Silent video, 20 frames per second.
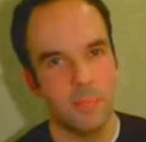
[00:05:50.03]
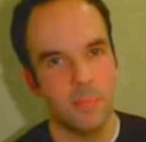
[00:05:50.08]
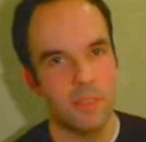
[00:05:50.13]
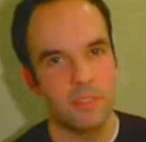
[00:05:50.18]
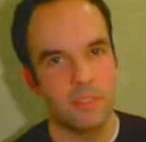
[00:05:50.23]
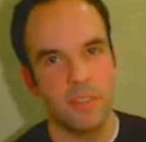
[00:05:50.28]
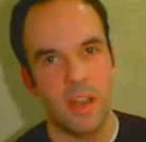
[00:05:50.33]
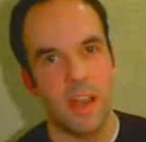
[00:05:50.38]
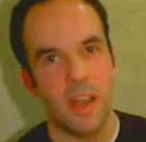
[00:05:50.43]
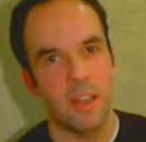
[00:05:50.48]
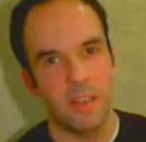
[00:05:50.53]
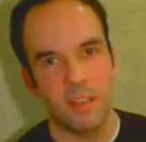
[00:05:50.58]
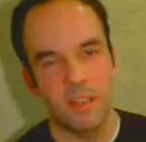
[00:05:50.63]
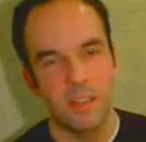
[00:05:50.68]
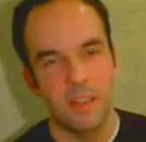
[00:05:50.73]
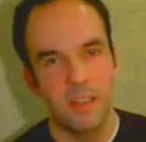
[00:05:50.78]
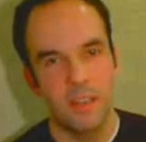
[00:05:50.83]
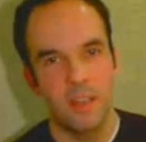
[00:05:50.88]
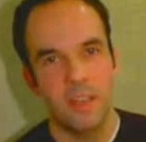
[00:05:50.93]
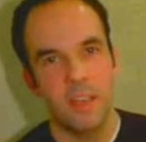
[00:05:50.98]
misguided
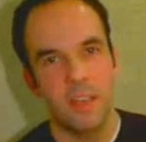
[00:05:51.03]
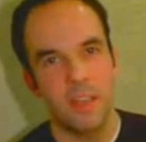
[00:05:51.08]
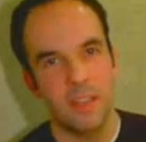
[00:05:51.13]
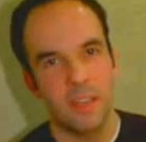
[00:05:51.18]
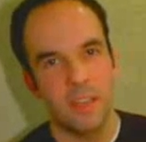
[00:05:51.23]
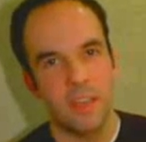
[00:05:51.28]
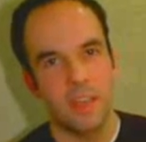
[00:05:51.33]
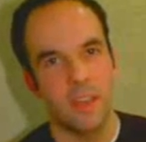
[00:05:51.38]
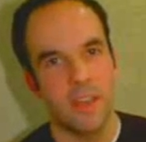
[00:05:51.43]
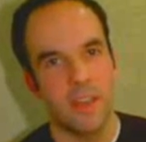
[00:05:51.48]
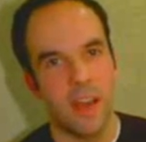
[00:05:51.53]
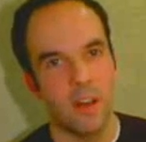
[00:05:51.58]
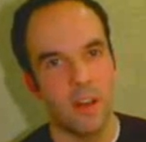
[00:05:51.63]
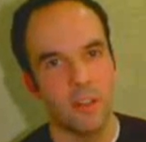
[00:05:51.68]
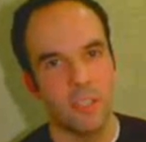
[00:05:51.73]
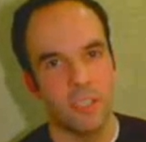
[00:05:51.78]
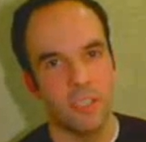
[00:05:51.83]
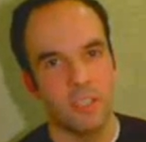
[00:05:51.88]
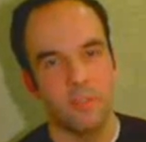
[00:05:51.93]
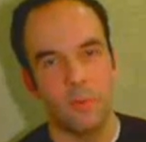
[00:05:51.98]

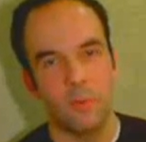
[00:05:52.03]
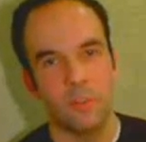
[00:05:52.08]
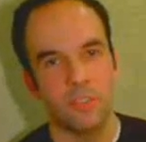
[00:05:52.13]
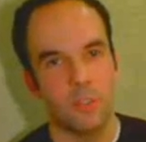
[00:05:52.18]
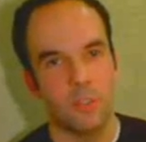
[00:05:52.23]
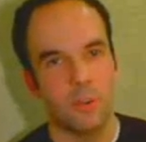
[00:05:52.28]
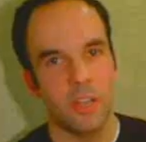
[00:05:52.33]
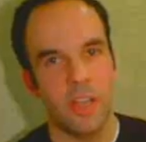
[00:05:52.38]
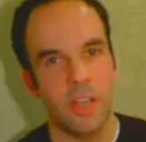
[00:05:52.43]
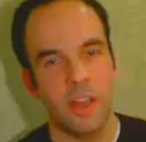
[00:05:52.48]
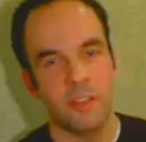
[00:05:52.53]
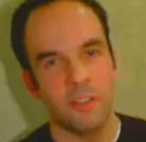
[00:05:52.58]
analogy of what's going on.